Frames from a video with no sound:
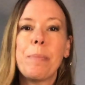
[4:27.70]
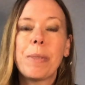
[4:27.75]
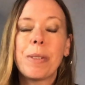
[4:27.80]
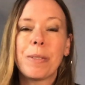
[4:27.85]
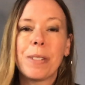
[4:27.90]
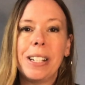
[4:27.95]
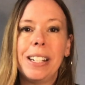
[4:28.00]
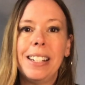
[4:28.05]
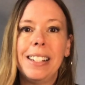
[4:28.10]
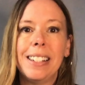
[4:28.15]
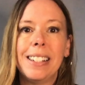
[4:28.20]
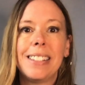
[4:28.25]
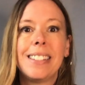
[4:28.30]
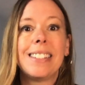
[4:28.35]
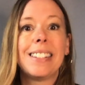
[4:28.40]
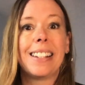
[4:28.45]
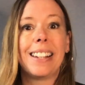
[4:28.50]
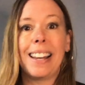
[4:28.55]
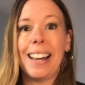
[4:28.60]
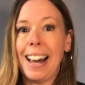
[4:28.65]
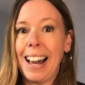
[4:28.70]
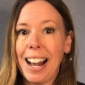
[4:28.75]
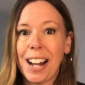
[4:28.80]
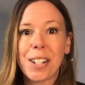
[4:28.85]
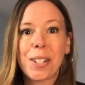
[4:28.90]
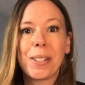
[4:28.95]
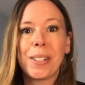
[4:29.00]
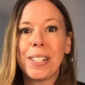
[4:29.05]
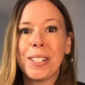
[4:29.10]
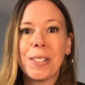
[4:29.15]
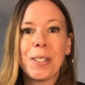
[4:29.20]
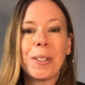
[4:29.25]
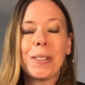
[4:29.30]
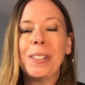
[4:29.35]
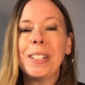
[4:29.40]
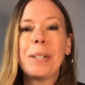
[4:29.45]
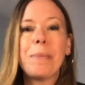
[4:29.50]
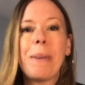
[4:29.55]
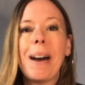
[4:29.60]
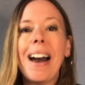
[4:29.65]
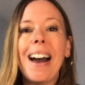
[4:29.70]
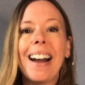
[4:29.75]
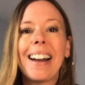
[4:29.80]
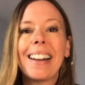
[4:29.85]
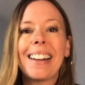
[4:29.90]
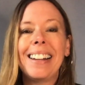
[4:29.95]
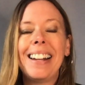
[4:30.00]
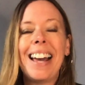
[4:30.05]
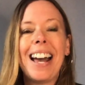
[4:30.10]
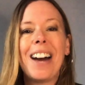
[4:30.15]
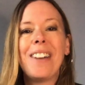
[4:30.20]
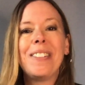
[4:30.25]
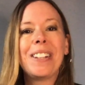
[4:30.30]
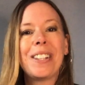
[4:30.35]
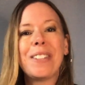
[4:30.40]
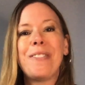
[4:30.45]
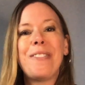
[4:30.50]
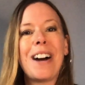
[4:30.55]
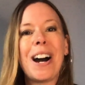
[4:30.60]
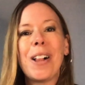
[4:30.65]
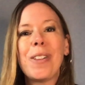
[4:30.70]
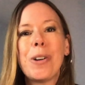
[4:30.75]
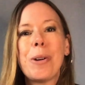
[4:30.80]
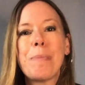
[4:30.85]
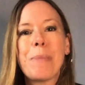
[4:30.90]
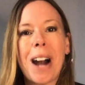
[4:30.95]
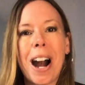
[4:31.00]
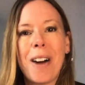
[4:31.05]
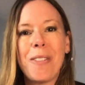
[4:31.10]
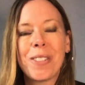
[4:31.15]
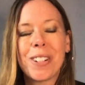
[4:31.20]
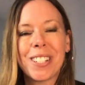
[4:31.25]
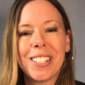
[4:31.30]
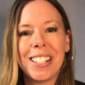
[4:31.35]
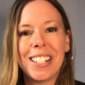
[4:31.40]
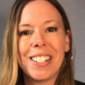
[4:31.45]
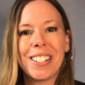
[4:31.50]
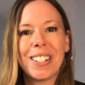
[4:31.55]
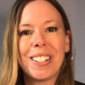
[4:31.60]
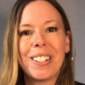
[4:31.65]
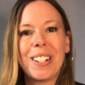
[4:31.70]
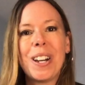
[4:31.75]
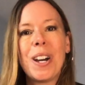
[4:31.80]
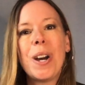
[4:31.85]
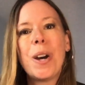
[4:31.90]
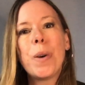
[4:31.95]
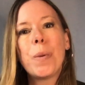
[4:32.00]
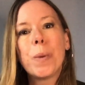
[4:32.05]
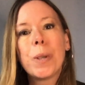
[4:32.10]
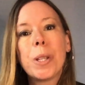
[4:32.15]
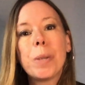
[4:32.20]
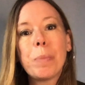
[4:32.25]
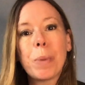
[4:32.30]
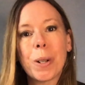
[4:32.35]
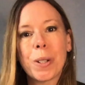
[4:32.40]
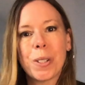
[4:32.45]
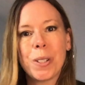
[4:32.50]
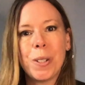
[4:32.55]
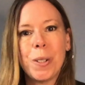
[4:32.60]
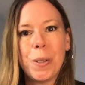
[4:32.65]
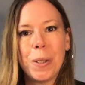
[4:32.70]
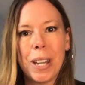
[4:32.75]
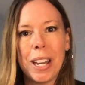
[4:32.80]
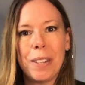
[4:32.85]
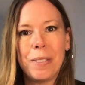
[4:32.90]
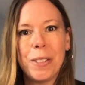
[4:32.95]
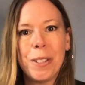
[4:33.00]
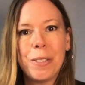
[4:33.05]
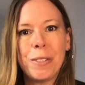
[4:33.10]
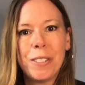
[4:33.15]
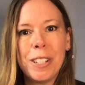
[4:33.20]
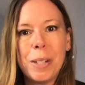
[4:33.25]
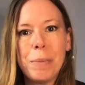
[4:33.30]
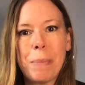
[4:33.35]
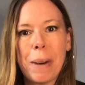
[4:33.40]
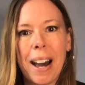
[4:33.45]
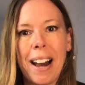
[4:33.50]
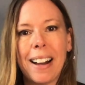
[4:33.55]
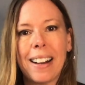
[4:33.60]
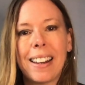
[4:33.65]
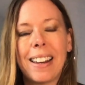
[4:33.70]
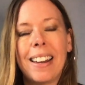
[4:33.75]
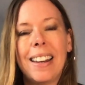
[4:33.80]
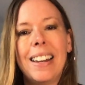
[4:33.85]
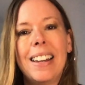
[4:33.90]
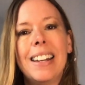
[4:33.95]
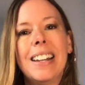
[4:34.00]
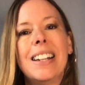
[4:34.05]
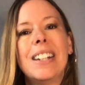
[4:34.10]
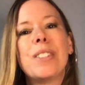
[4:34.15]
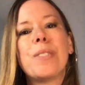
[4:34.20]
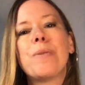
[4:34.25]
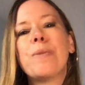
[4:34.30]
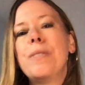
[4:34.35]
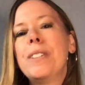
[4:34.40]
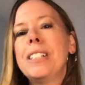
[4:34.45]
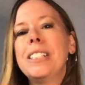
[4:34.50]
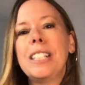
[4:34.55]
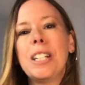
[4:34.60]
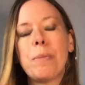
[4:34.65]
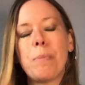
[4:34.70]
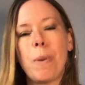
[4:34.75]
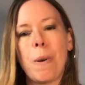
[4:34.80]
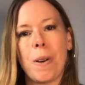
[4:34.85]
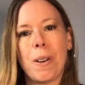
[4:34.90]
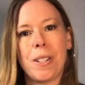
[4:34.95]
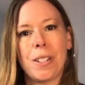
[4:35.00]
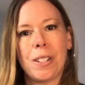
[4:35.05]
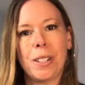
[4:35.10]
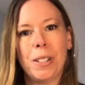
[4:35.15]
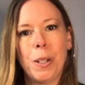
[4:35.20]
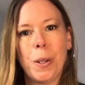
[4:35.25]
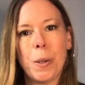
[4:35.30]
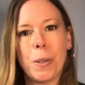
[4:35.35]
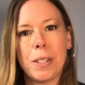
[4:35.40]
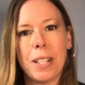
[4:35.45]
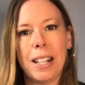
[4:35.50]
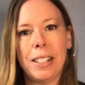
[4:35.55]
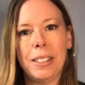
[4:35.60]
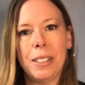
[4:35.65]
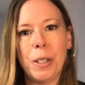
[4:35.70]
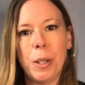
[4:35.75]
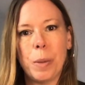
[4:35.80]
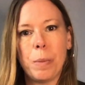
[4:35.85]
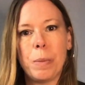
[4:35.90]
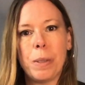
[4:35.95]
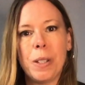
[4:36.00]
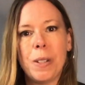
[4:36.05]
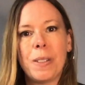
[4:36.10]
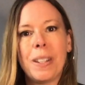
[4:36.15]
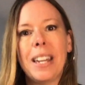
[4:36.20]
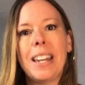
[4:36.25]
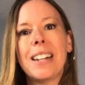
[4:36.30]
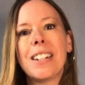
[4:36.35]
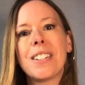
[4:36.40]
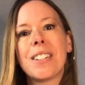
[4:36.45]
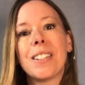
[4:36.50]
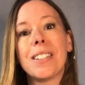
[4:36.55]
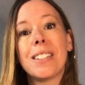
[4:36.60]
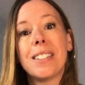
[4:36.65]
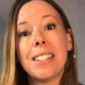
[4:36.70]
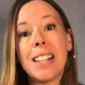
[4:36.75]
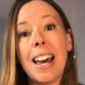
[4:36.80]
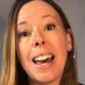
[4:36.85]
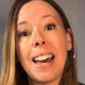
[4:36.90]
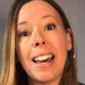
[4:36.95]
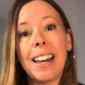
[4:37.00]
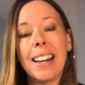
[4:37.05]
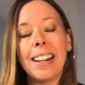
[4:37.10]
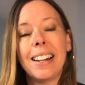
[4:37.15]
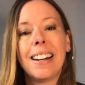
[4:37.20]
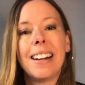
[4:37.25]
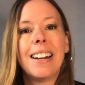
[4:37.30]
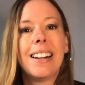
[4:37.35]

3 is actually circling back and having the follow-up conversation with the person who gave you feedback. It's really important to close that loop. You can't just say